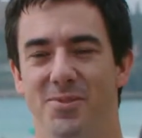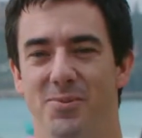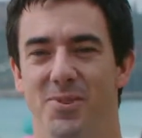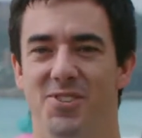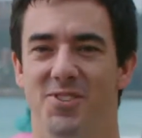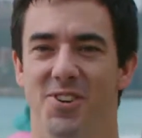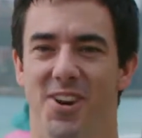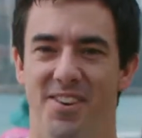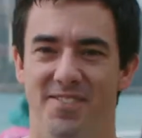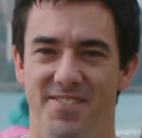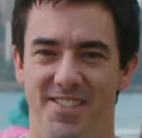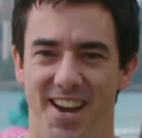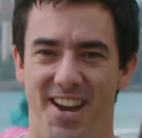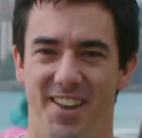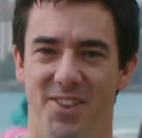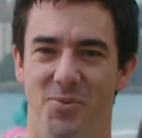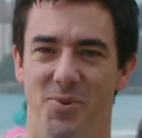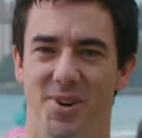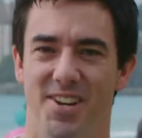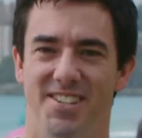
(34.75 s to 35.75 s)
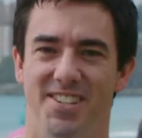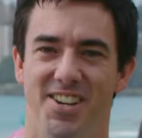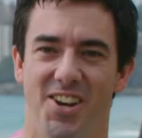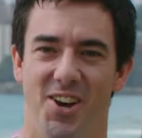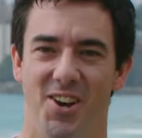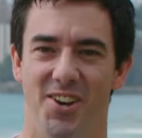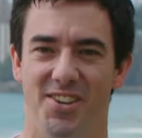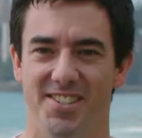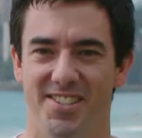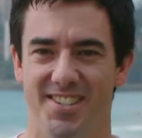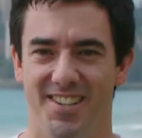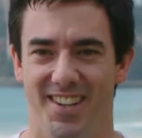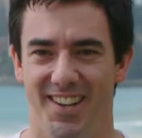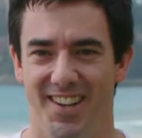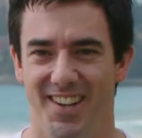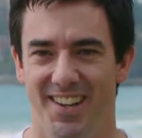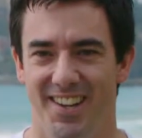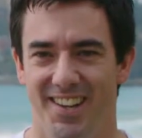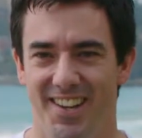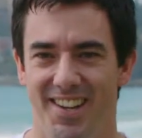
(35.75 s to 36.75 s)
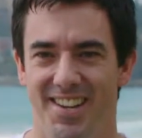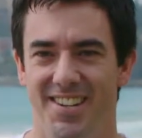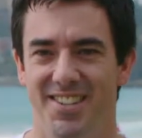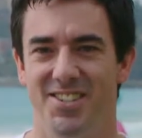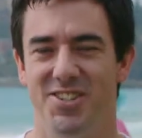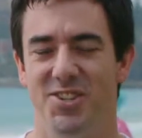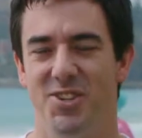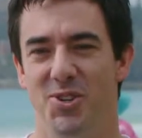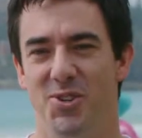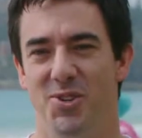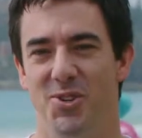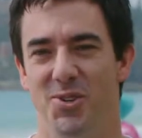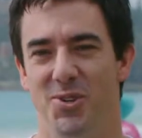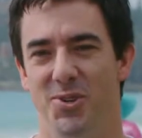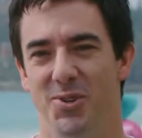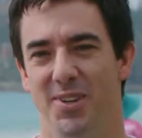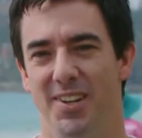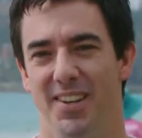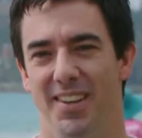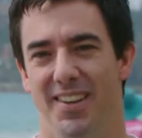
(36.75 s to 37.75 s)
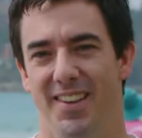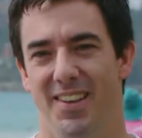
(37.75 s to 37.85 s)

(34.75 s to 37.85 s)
So we drove down the West Coast into